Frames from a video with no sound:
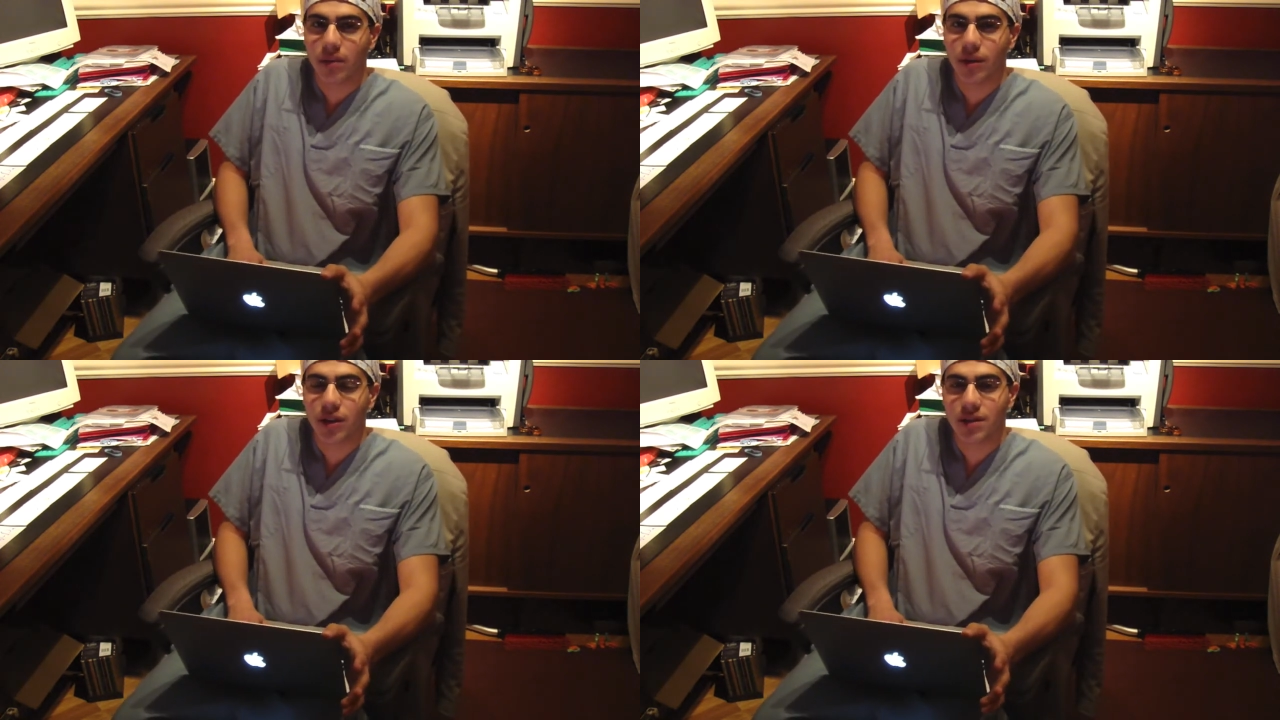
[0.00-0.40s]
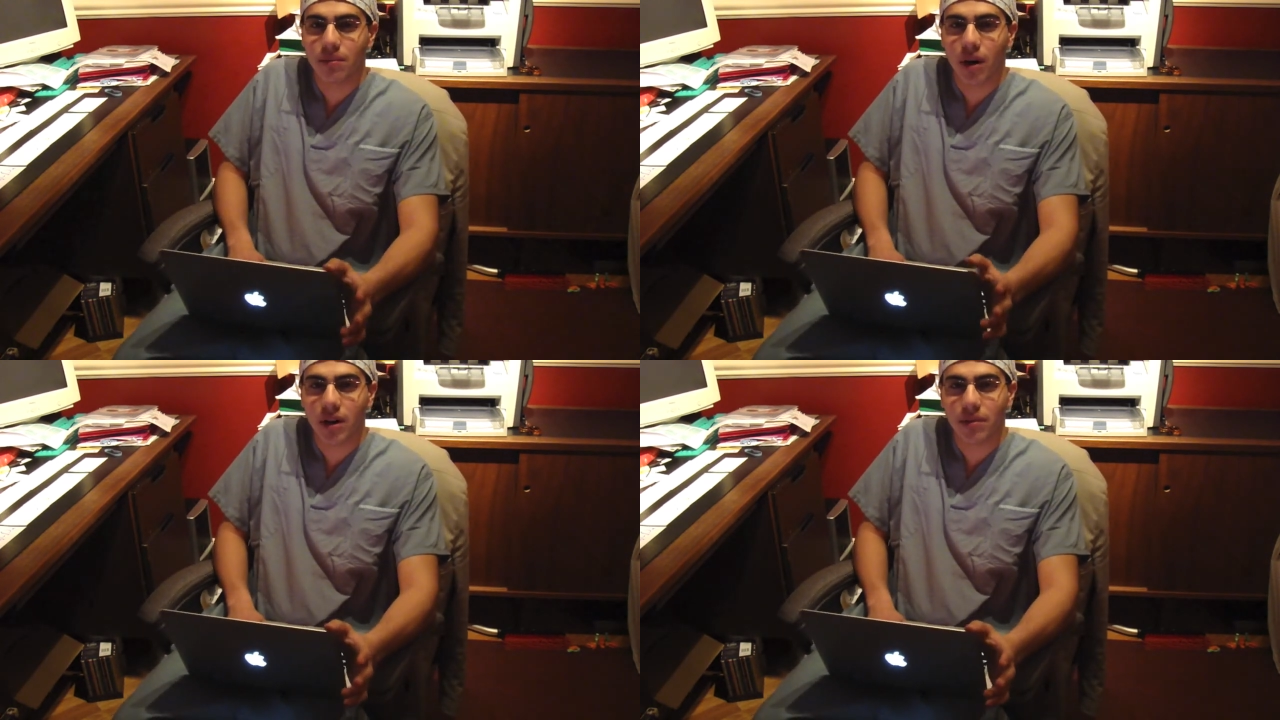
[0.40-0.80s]
because the
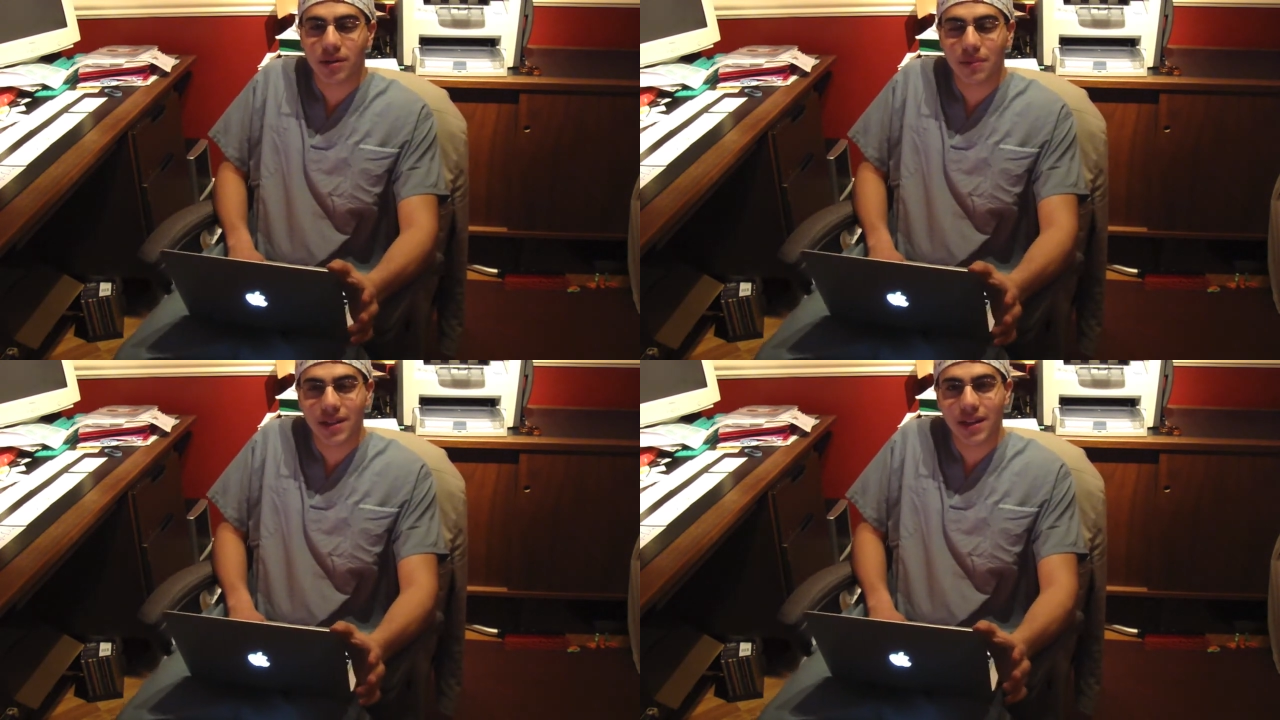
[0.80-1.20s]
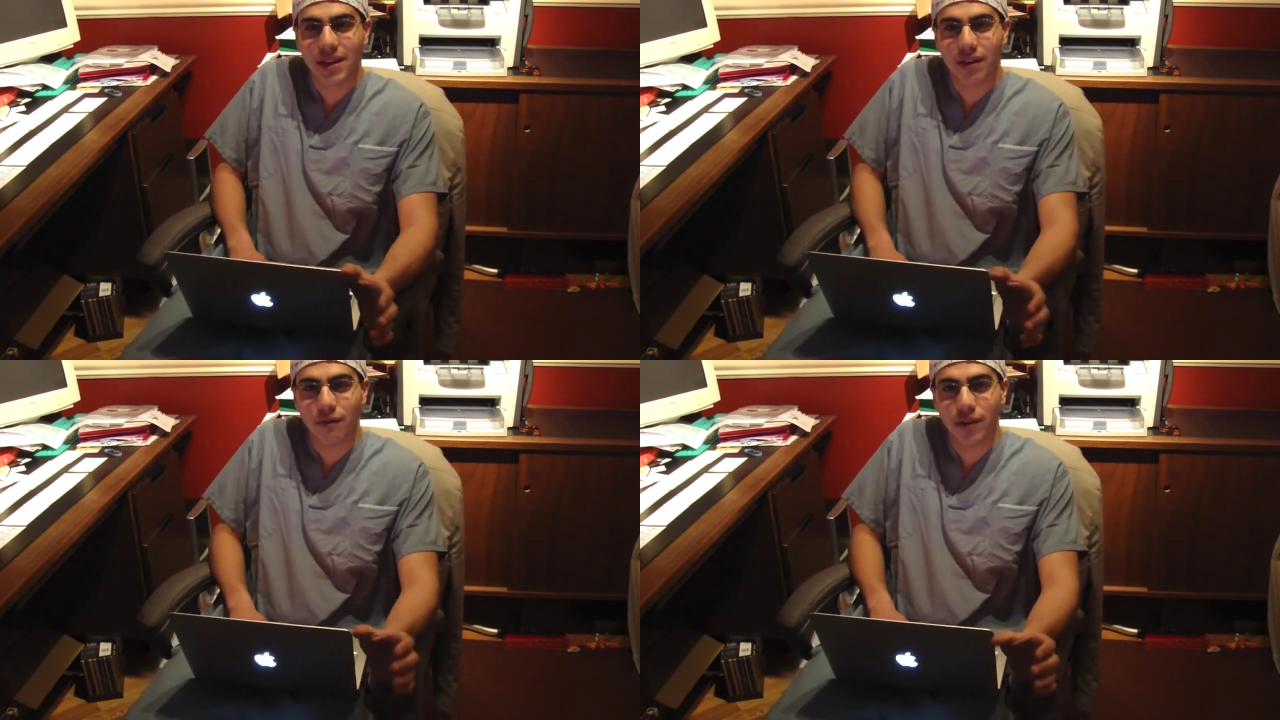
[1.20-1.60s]
body must
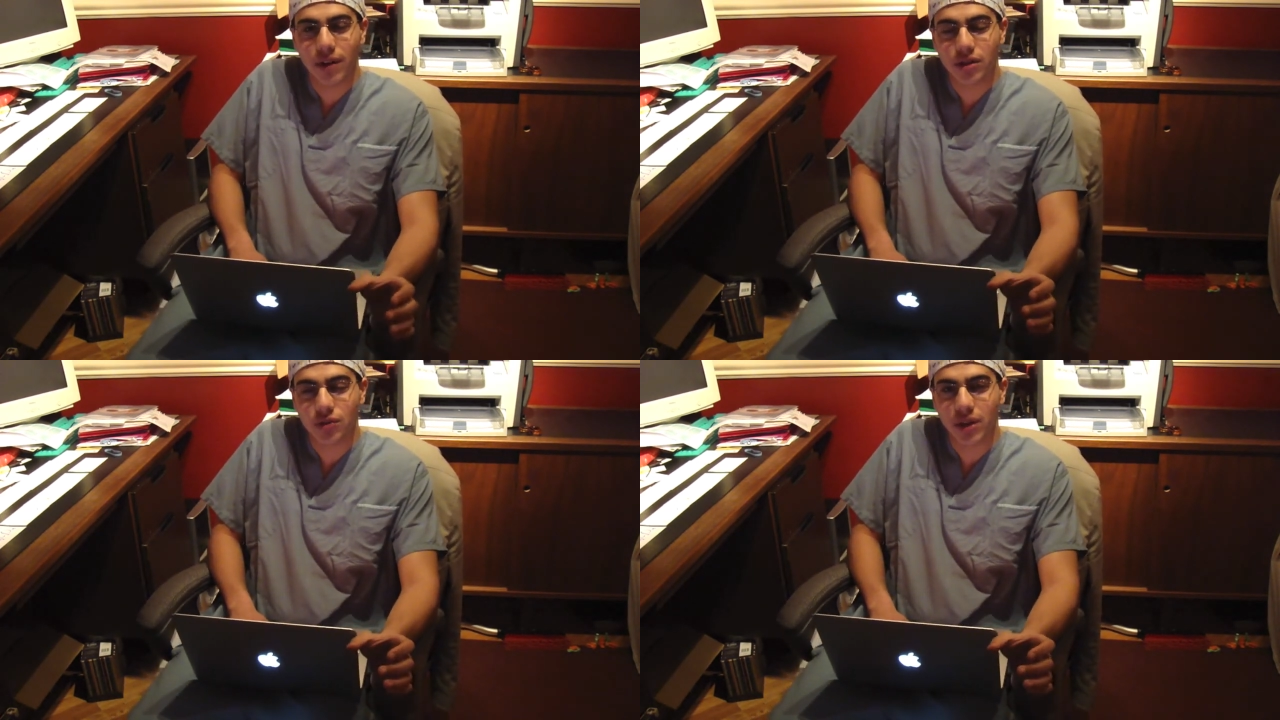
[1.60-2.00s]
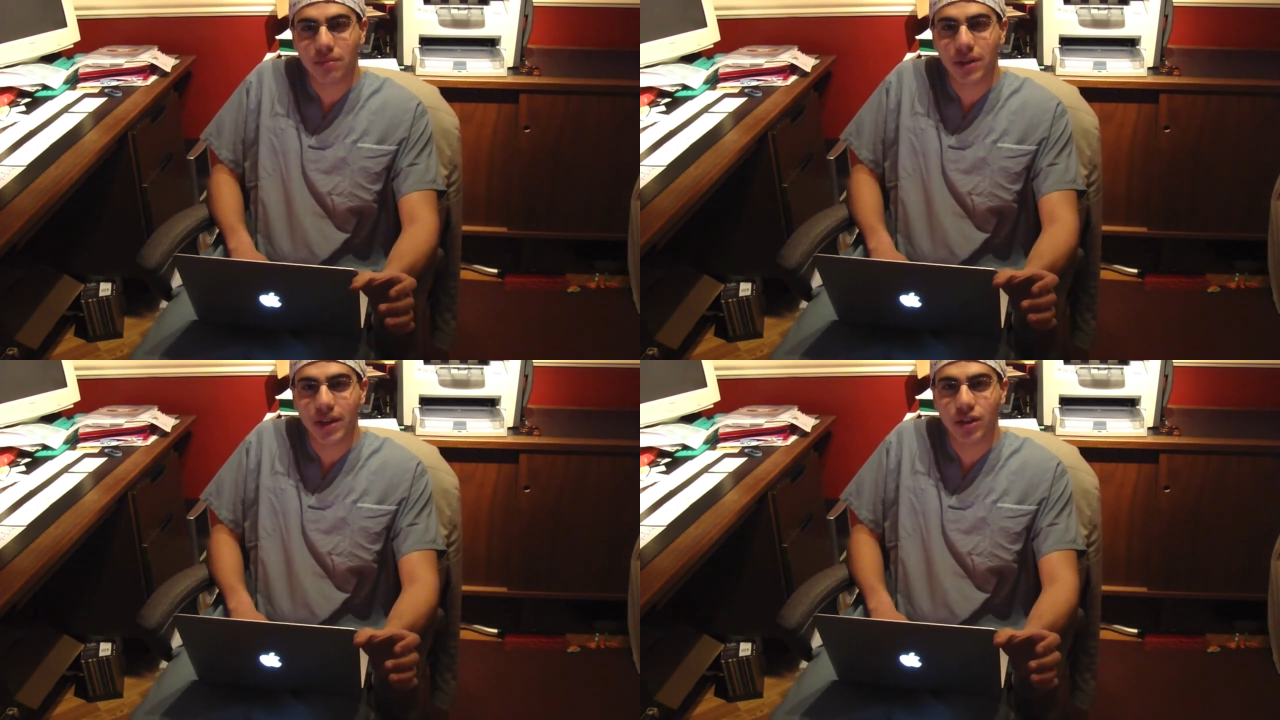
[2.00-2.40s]
maintain a very strict
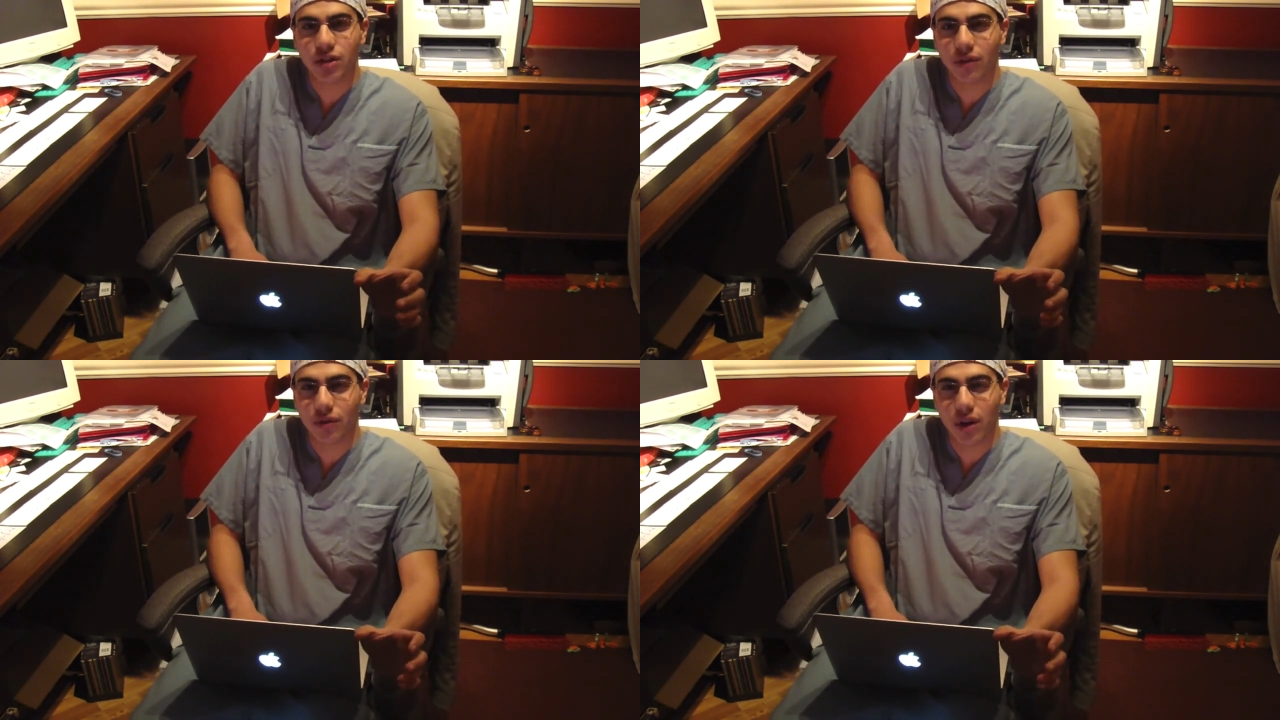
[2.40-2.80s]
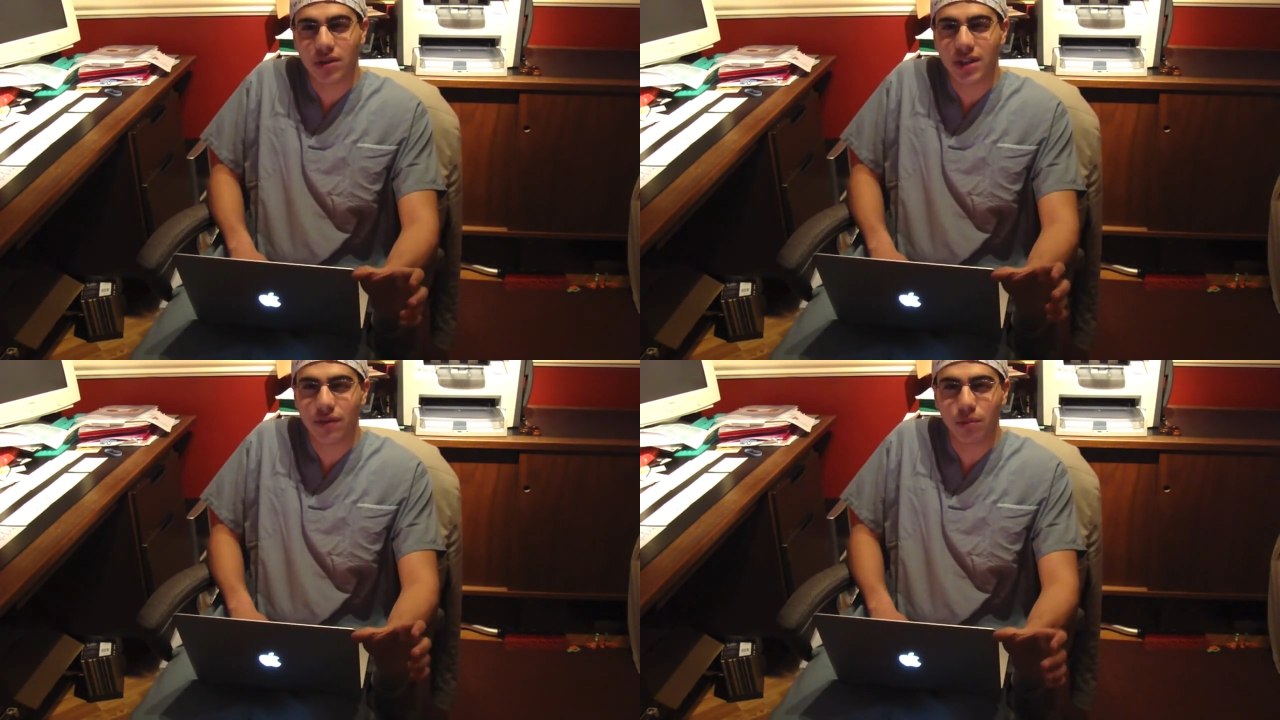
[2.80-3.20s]
pH of around
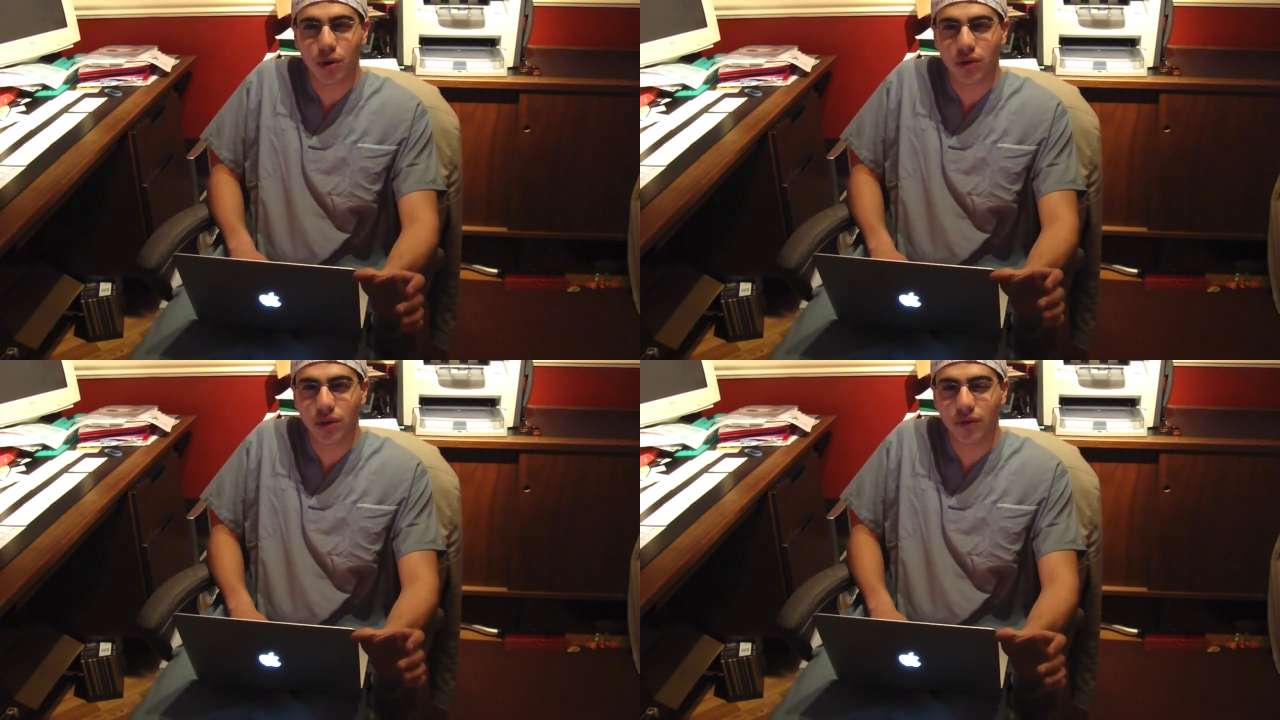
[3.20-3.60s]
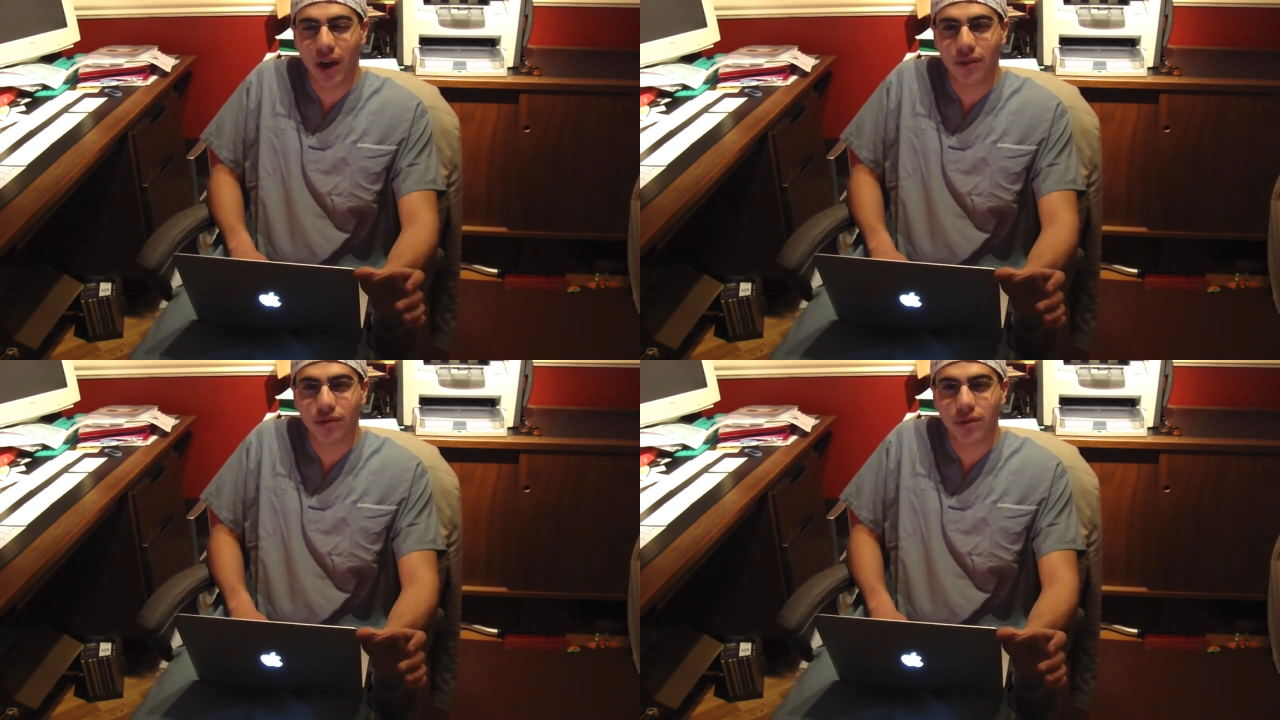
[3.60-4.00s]
7.35.